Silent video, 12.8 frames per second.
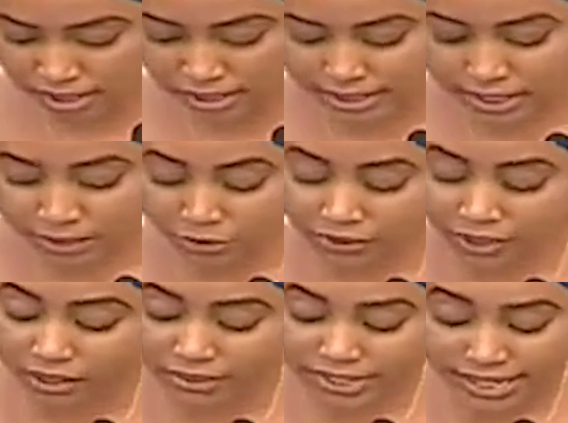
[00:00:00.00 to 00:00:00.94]
Samburu
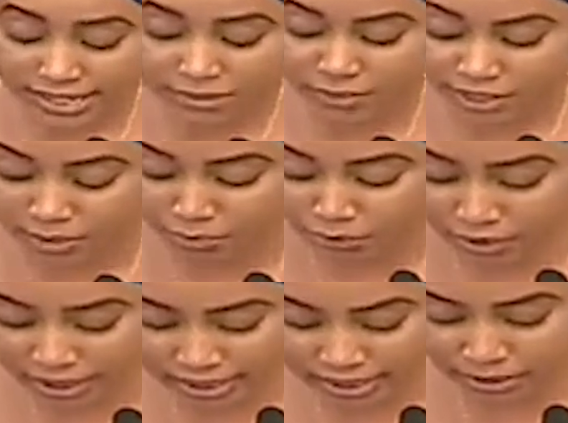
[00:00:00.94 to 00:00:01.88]
County has been
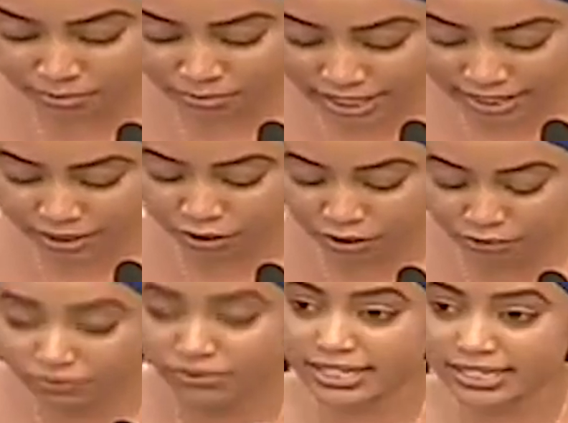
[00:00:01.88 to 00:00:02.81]
embroiled in bloody
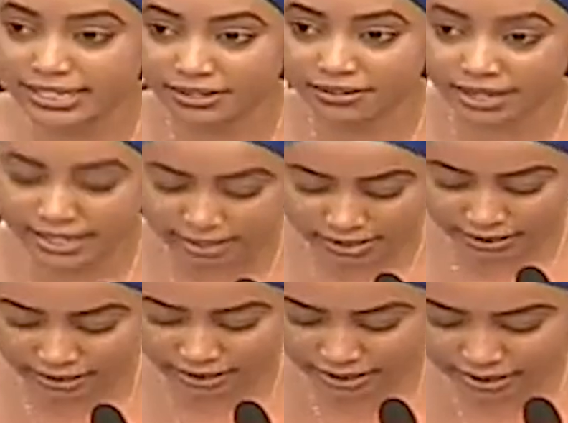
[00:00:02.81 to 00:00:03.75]
conflicts and
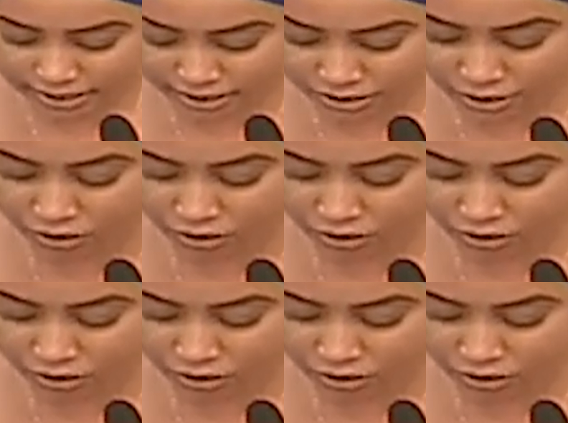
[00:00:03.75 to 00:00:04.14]
rising cases